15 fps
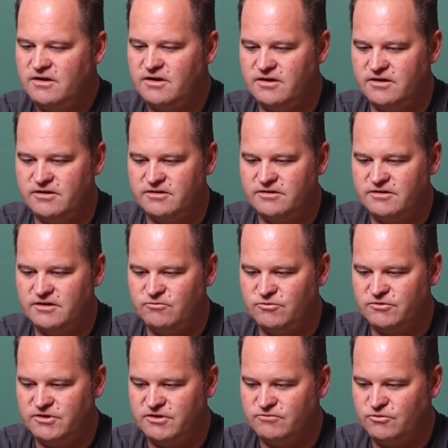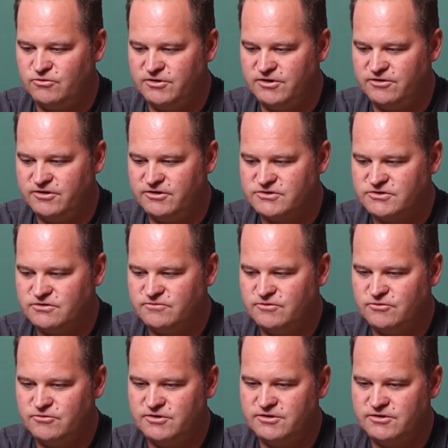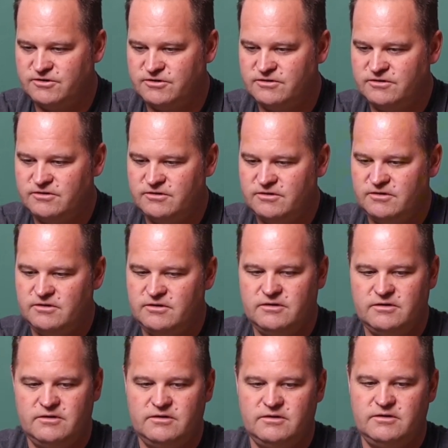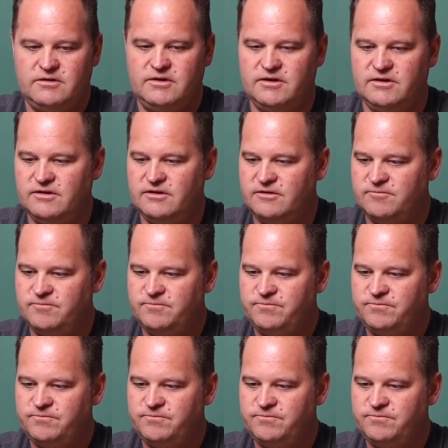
And then we'll leave whole area servo on. Okay.